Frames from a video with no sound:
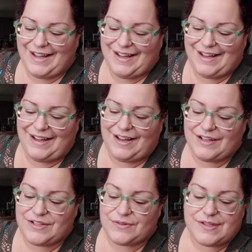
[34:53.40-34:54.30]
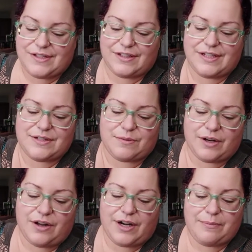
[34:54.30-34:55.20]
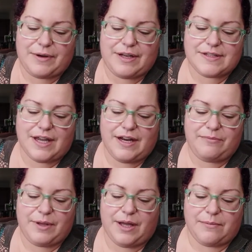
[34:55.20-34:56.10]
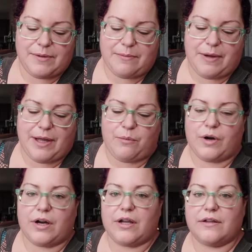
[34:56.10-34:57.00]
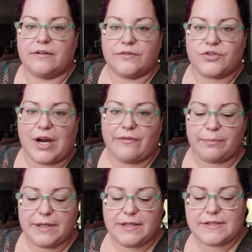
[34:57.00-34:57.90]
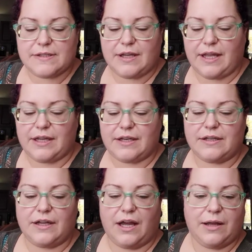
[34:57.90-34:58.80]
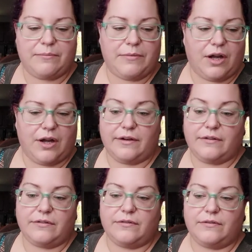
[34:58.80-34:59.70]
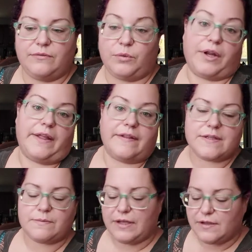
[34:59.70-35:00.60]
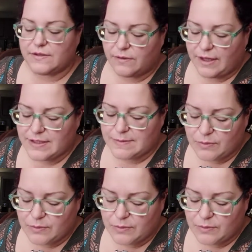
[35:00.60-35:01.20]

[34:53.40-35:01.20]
I do still need to work on it, but it's kind of become like my work travel piece, and I'm not working this week, so that's mostly